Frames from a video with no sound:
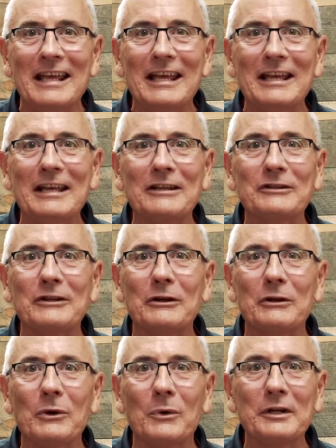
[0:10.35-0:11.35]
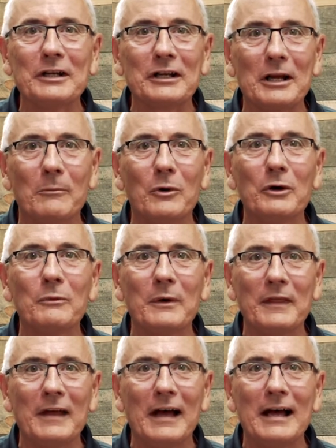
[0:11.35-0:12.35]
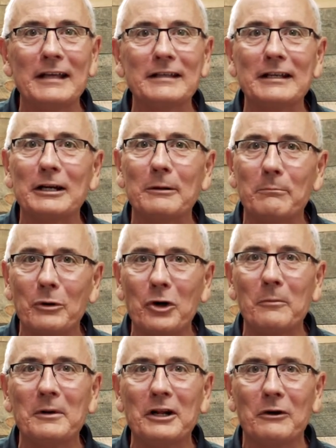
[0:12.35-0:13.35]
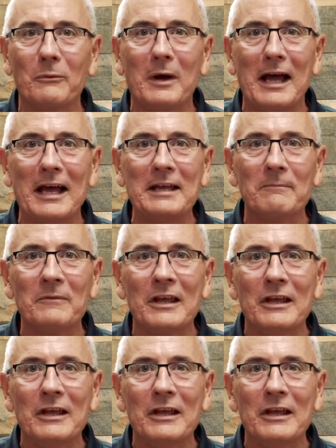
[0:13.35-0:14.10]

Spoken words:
is going to come on with us in a permanent way.